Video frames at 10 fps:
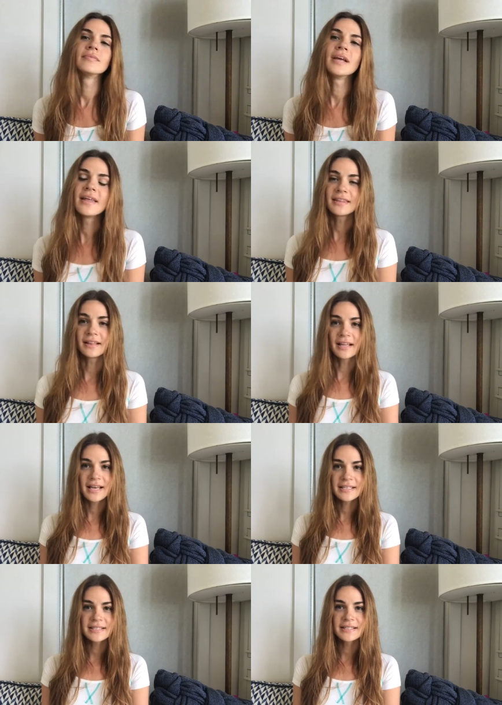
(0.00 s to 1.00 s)
And the
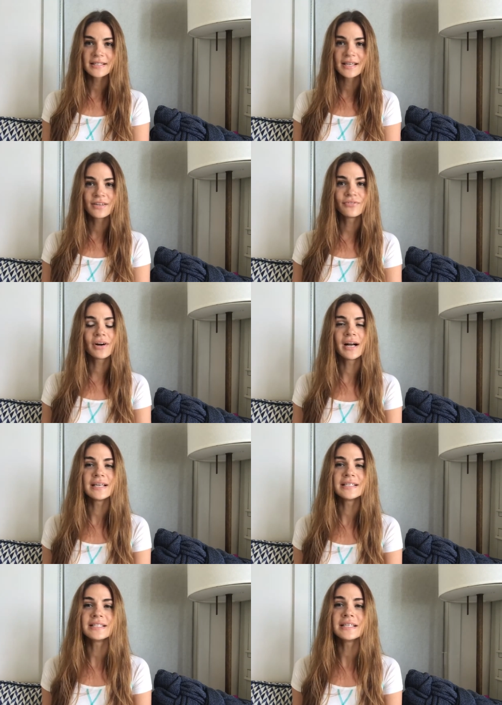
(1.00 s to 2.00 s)
last
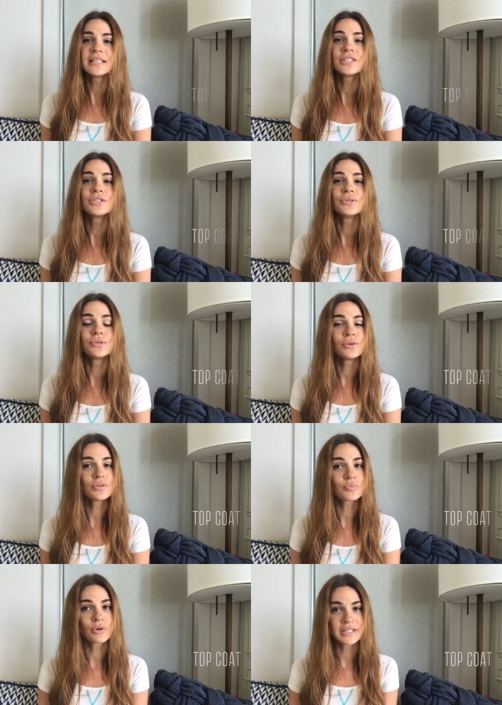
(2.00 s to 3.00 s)
advice is to
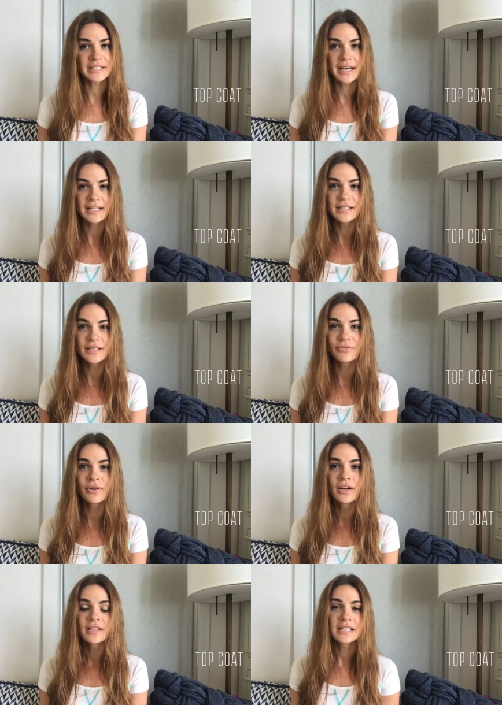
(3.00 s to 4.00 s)
use protective
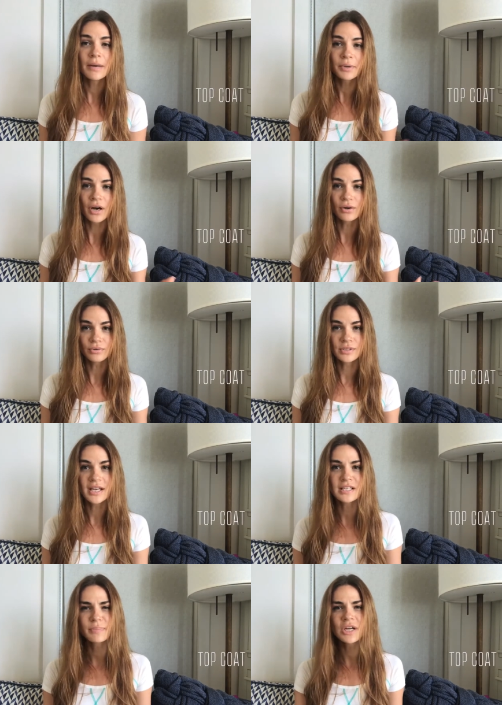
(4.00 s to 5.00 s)
top coats,
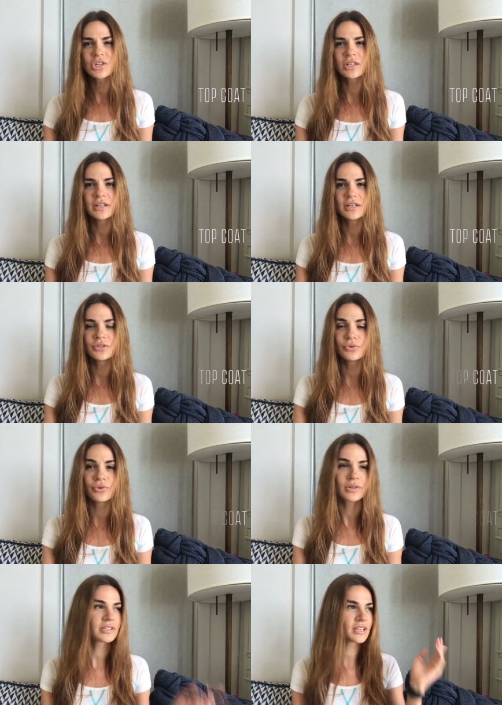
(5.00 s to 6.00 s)
especially
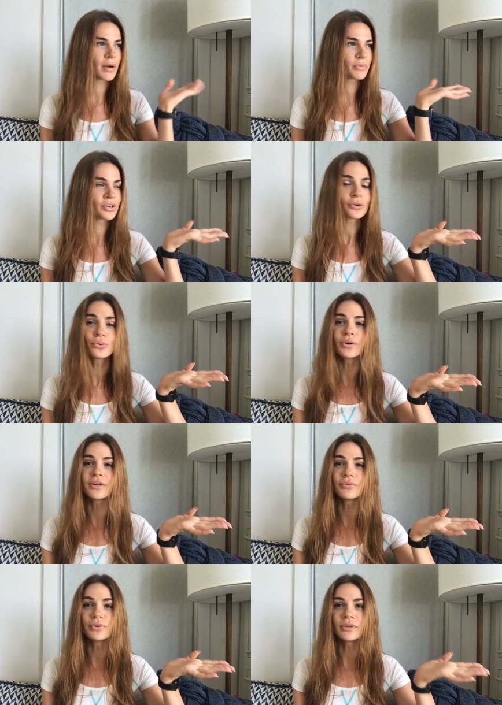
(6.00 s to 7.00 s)
during the summer, or
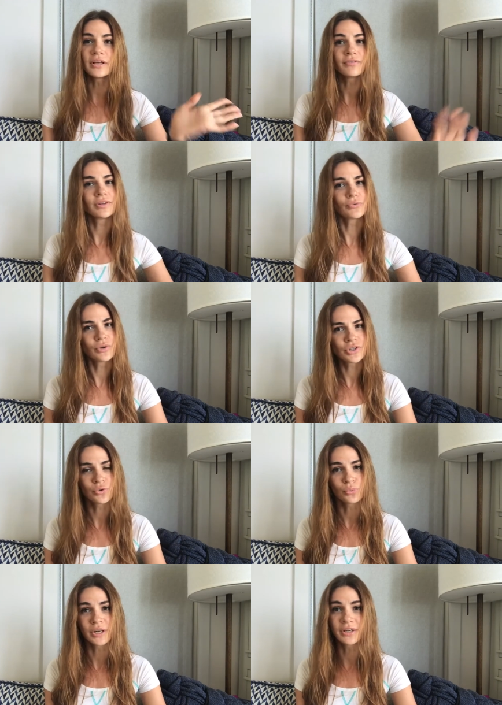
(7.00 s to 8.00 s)
if you live in a
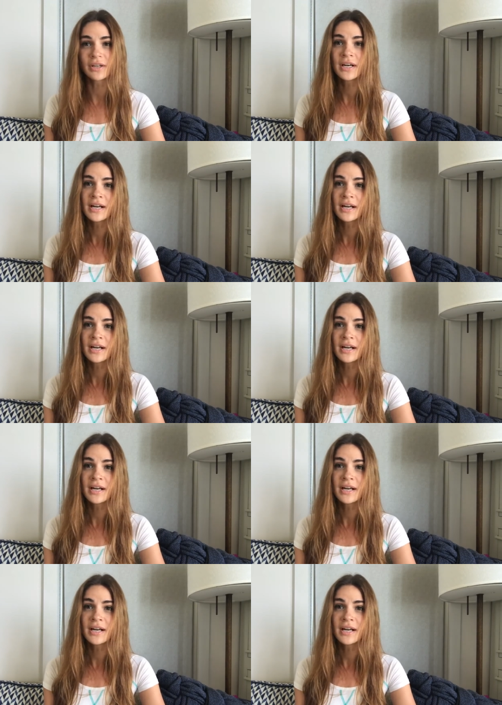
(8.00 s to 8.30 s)
region where